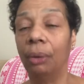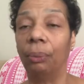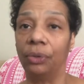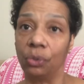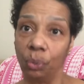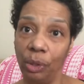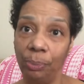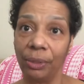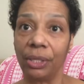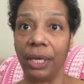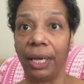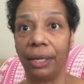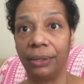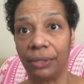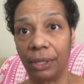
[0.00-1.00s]
with sweet
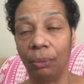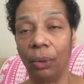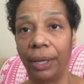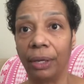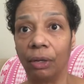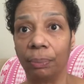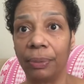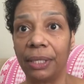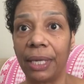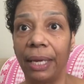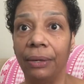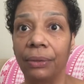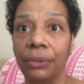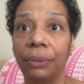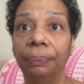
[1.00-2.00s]
potatoes and regular
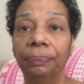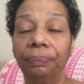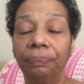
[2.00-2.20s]
potatoes.